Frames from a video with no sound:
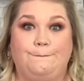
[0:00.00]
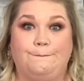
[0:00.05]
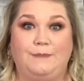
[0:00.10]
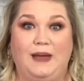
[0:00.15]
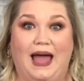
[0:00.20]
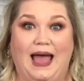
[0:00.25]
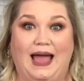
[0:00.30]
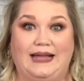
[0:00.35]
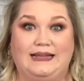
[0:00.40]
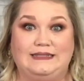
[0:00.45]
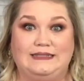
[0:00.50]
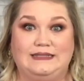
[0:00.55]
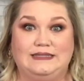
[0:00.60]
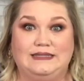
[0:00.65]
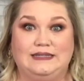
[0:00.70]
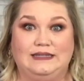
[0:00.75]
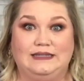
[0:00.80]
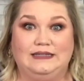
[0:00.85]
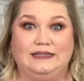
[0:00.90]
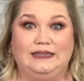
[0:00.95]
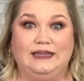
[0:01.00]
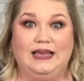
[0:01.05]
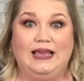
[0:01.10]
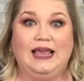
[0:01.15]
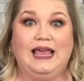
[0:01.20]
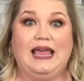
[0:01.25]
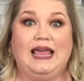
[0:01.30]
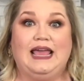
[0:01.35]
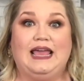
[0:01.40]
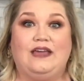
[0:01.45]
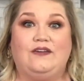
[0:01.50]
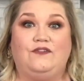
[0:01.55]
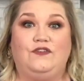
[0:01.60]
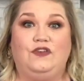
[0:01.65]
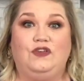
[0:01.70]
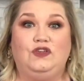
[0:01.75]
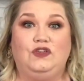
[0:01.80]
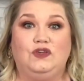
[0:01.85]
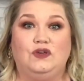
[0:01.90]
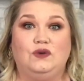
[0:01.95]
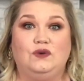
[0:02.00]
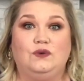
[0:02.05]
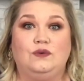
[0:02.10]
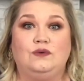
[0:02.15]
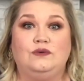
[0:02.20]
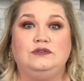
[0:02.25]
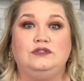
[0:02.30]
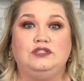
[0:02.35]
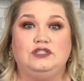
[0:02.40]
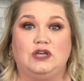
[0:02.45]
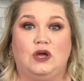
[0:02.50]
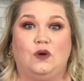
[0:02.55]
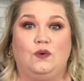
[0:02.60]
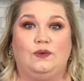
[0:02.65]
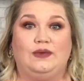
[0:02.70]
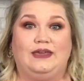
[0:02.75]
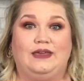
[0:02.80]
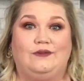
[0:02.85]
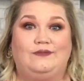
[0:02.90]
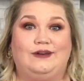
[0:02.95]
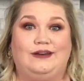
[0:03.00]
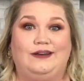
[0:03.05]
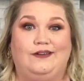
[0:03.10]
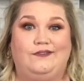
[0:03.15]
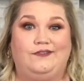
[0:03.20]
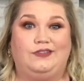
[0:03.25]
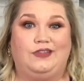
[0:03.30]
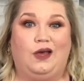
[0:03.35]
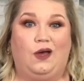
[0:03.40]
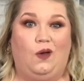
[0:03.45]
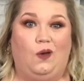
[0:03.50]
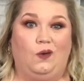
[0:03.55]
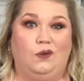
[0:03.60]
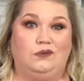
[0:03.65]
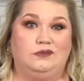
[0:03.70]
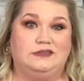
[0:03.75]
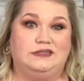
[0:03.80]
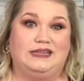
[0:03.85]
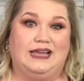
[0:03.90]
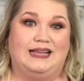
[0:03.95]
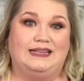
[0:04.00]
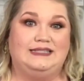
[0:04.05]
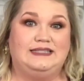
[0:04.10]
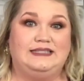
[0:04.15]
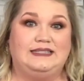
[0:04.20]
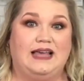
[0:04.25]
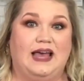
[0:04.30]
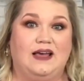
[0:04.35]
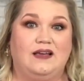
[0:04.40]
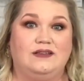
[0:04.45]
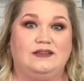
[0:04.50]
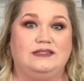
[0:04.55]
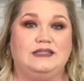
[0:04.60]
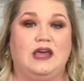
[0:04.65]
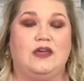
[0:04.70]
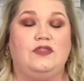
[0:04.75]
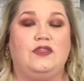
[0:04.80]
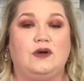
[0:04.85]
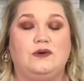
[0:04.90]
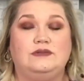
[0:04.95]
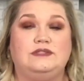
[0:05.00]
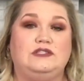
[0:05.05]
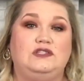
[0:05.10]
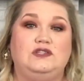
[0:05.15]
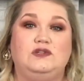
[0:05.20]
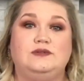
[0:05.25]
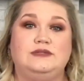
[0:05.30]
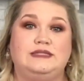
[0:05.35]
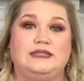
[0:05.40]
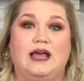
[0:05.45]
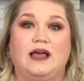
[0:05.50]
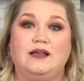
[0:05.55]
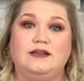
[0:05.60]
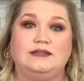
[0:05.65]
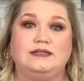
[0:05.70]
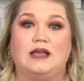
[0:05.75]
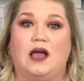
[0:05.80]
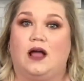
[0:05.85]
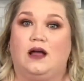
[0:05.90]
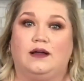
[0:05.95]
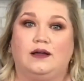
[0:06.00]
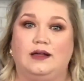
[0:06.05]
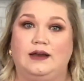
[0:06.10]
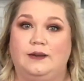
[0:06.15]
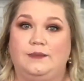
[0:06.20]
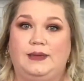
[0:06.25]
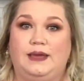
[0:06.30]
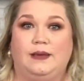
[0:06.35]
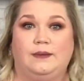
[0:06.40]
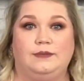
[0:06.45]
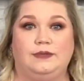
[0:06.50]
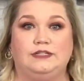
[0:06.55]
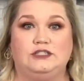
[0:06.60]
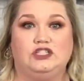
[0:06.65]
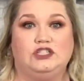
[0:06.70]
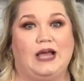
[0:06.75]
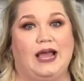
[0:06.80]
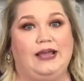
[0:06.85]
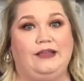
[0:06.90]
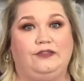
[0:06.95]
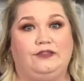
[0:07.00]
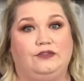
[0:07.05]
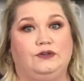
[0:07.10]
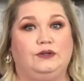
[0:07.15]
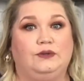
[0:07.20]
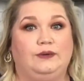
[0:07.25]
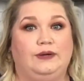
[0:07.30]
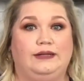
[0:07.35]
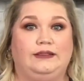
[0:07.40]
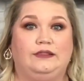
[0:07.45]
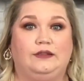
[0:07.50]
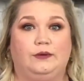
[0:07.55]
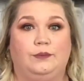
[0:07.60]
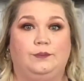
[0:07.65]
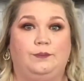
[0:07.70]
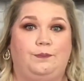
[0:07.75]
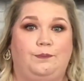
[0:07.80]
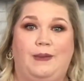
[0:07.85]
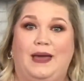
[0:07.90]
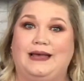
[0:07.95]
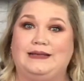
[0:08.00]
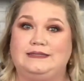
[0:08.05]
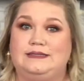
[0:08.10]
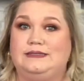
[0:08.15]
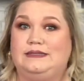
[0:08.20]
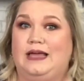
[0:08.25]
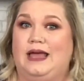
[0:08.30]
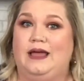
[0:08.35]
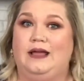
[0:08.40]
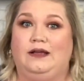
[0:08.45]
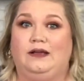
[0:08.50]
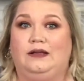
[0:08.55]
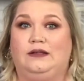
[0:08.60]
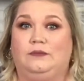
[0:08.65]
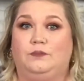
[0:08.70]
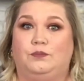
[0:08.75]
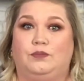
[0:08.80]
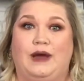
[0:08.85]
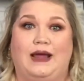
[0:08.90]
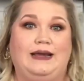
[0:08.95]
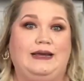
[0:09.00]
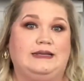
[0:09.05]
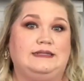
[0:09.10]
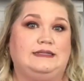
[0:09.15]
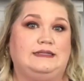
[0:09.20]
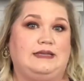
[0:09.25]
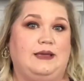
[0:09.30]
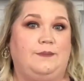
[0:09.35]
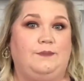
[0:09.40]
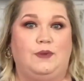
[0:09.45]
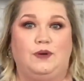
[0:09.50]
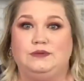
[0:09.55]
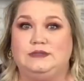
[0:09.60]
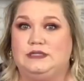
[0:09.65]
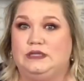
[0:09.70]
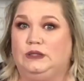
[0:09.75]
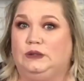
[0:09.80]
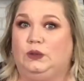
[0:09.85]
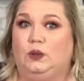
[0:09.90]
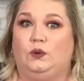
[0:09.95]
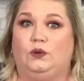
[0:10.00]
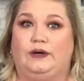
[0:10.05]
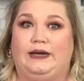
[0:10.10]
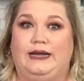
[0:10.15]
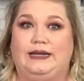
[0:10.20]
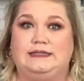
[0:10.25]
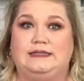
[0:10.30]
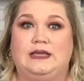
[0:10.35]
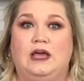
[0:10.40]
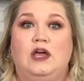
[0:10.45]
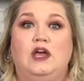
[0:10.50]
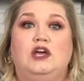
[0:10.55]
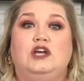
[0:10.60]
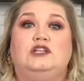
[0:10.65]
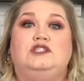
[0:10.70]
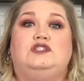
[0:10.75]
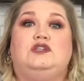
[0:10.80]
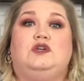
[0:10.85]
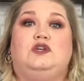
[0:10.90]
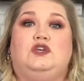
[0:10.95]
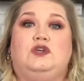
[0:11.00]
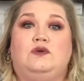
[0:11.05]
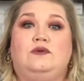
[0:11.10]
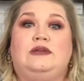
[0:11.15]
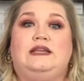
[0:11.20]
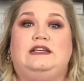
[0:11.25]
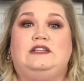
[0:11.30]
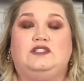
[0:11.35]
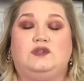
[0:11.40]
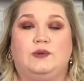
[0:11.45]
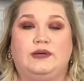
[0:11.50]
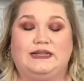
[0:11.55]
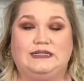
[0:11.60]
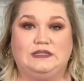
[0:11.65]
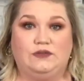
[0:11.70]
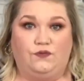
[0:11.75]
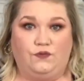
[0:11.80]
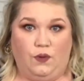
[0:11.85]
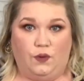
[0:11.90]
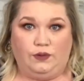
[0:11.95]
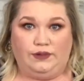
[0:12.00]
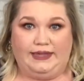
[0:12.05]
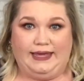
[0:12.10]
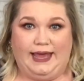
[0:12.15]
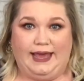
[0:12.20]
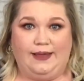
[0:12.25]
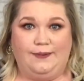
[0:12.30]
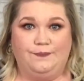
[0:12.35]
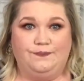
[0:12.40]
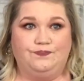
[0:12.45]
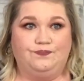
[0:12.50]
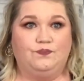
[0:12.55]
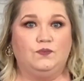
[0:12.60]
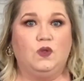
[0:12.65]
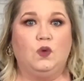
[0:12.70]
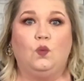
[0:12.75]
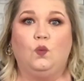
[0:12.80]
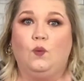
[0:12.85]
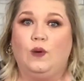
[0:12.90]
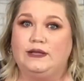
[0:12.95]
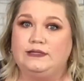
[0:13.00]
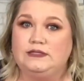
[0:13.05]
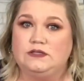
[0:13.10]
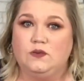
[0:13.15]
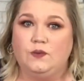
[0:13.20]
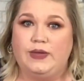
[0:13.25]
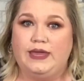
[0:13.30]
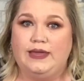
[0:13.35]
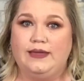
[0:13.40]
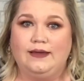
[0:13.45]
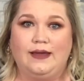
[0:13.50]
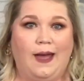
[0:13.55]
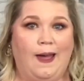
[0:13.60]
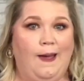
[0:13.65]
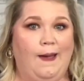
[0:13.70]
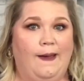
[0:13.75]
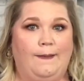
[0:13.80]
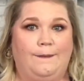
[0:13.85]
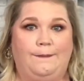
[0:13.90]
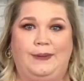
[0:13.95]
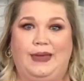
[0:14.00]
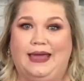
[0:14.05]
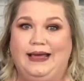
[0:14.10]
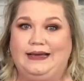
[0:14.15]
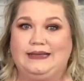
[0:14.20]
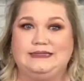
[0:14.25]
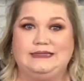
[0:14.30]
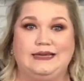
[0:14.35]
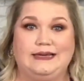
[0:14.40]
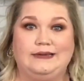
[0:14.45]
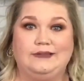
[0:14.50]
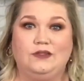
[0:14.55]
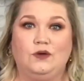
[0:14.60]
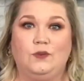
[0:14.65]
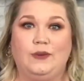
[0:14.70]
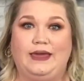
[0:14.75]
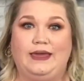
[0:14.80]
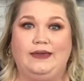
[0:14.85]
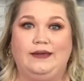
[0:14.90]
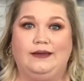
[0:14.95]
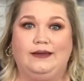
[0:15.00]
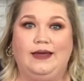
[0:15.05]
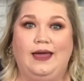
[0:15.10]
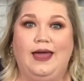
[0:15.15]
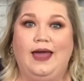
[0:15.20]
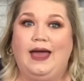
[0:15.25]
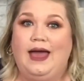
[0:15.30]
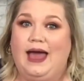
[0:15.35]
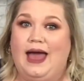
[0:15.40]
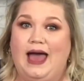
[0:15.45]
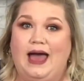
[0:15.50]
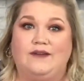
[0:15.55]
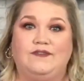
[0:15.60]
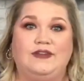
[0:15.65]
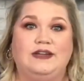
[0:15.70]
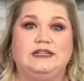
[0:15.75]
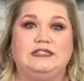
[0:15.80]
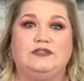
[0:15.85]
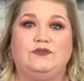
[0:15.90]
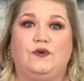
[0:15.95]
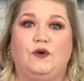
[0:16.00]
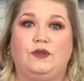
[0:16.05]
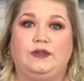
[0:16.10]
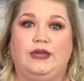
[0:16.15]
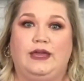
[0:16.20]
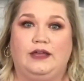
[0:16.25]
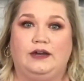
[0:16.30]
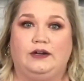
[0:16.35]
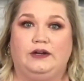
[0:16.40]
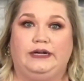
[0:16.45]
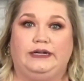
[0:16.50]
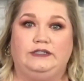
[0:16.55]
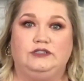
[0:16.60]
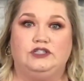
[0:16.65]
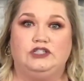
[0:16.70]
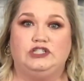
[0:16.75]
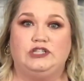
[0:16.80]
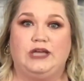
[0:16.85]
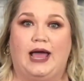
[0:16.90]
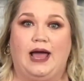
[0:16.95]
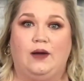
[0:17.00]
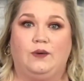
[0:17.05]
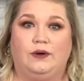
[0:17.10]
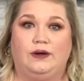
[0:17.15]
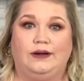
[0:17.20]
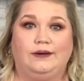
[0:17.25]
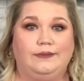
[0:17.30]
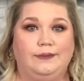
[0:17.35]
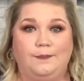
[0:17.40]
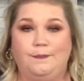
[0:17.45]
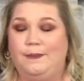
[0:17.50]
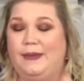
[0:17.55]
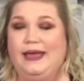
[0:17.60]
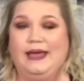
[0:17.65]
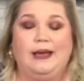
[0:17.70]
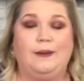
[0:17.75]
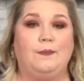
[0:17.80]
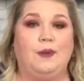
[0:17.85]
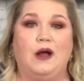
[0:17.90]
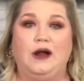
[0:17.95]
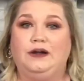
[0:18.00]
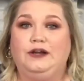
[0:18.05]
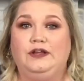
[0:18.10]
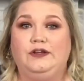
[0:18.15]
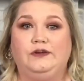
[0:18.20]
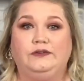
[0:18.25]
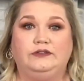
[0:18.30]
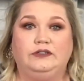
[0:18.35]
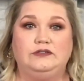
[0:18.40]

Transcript: But if you don't get rid of the old dead cells, those new cells aren't going to be able to shine through at their best and brightest and most glorious. So you need to exfoliate. Once a week, pick a day of the week, have an exfoliator in your shower, make it part of your